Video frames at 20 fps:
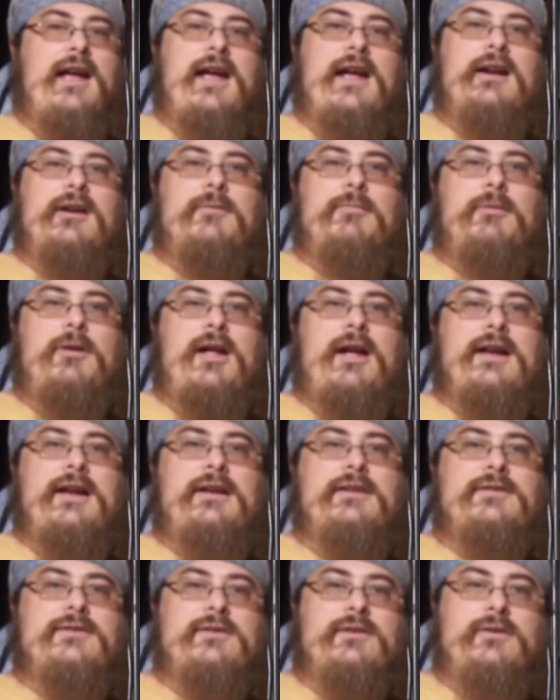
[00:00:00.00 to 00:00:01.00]
and apply
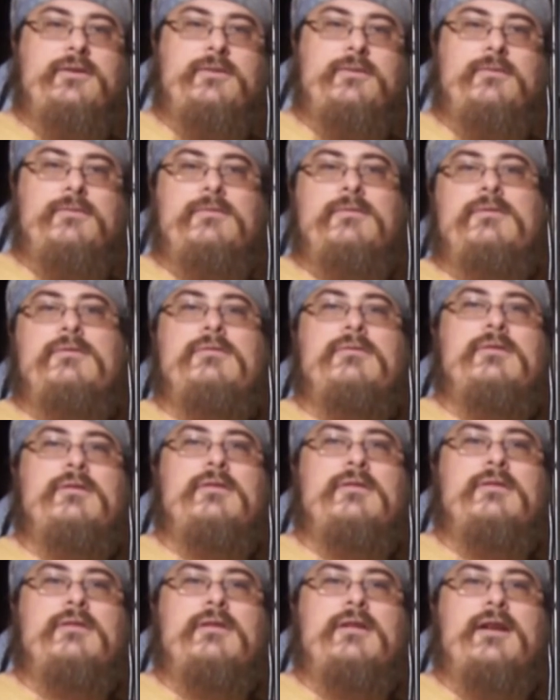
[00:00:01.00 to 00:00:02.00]
it to
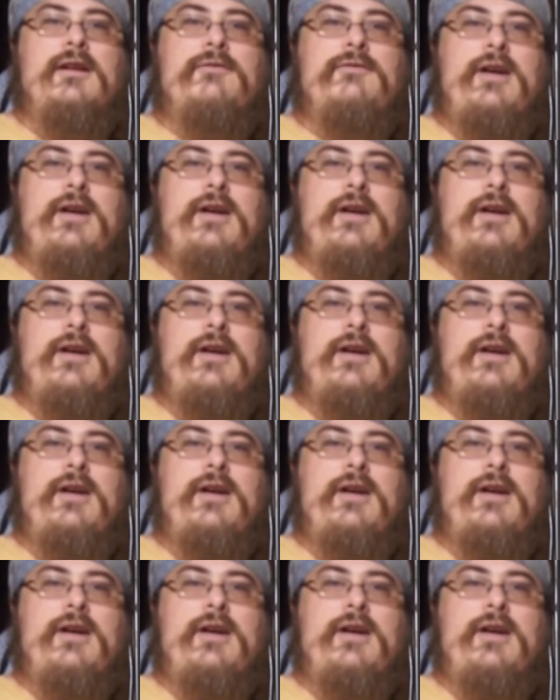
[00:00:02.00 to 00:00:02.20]
a